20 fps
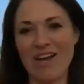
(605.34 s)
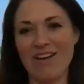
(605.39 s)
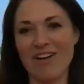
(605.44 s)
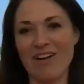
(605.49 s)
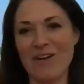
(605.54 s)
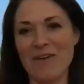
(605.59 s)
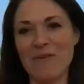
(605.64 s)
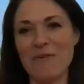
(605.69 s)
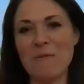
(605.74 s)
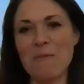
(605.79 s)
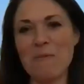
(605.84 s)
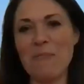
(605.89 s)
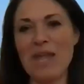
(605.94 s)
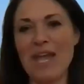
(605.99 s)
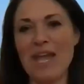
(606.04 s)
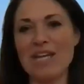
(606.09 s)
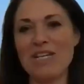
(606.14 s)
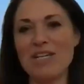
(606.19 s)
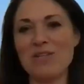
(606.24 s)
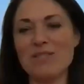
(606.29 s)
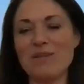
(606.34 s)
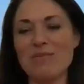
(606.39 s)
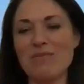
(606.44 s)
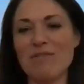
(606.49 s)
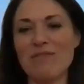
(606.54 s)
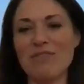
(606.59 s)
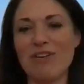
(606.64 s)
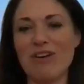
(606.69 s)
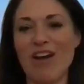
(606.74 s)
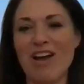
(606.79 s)
on and use some
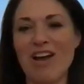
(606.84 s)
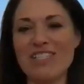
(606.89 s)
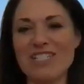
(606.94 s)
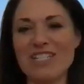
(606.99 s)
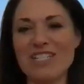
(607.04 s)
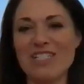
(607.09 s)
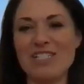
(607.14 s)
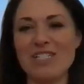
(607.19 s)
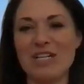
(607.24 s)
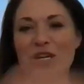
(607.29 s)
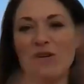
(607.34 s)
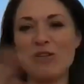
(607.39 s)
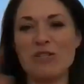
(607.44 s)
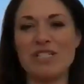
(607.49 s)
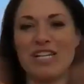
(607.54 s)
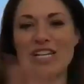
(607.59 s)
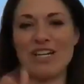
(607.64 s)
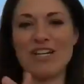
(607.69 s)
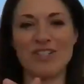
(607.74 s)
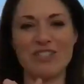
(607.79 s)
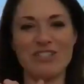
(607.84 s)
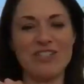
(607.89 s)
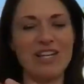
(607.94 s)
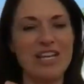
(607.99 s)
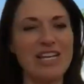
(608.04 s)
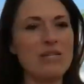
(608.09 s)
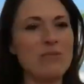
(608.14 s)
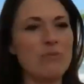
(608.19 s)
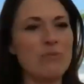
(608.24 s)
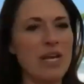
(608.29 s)
of your hostage negotiator.
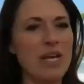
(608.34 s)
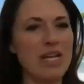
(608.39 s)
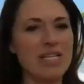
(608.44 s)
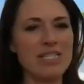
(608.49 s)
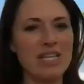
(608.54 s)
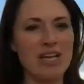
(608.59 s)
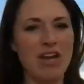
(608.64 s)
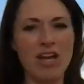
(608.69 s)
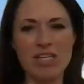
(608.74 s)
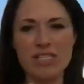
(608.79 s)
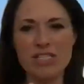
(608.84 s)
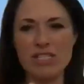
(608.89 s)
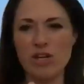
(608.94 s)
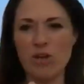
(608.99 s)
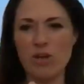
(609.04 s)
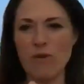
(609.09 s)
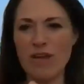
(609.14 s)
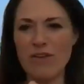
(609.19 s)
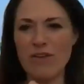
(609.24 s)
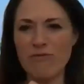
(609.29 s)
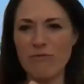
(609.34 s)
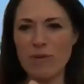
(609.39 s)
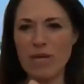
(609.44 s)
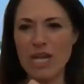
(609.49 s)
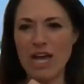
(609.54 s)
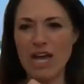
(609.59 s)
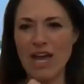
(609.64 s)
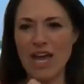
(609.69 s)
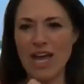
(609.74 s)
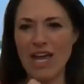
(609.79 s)
Wait, is it hostage? No,
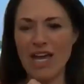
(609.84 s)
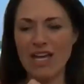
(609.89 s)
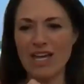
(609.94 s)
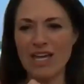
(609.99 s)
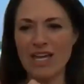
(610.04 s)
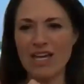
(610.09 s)
FBI